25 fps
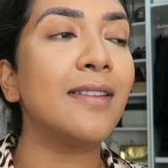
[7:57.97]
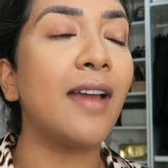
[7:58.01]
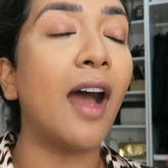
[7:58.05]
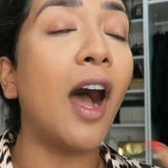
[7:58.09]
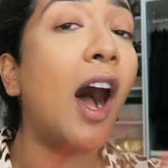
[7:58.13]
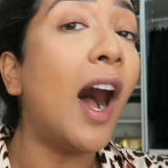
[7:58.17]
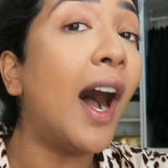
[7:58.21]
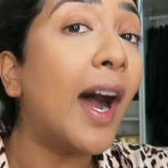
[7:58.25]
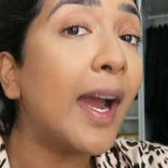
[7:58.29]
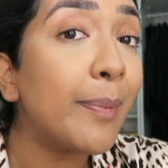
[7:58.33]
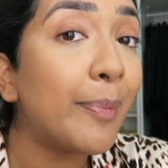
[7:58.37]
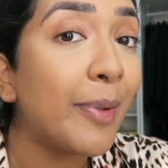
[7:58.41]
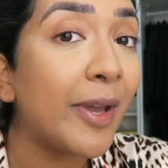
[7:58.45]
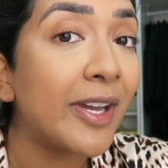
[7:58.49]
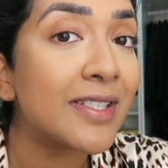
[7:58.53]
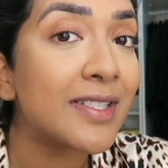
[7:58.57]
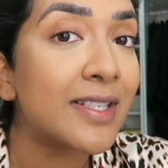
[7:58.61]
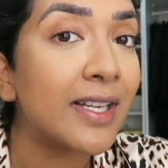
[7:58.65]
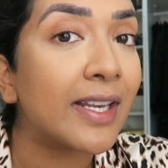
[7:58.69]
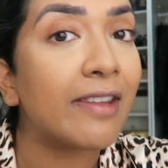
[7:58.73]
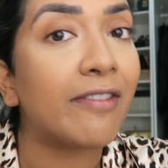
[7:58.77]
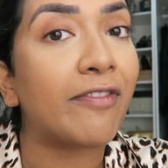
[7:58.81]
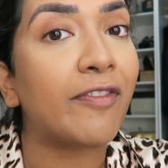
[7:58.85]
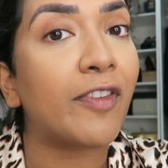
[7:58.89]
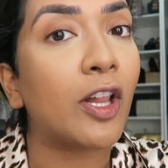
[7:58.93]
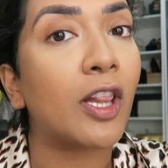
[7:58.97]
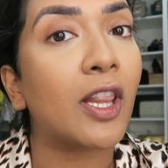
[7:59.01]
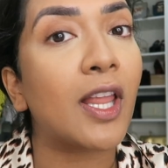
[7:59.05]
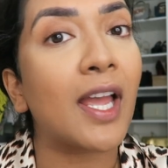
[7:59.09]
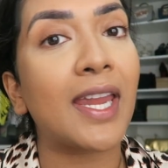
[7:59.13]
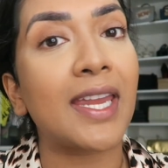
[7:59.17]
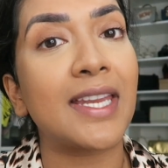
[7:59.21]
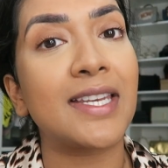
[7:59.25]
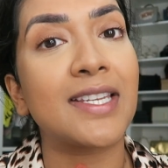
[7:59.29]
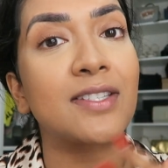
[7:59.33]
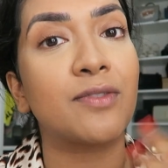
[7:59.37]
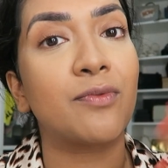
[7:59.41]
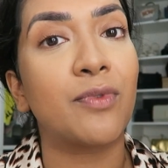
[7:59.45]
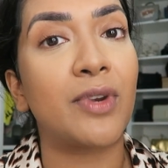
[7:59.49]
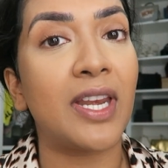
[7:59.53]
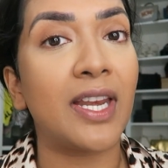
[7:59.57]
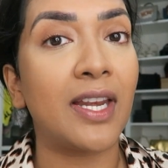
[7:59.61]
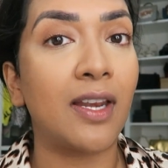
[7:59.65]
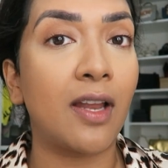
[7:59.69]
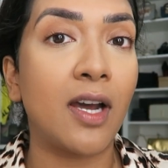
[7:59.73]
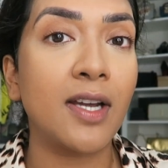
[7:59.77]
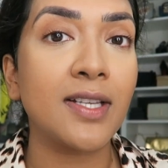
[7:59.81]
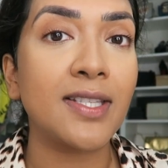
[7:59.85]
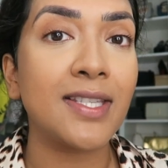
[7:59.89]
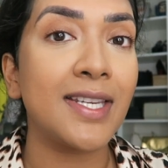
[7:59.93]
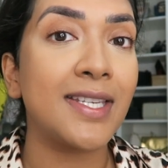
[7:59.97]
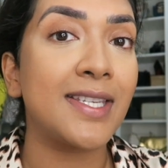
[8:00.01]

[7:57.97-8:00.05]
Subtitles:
I personally feel like it doesn't really last.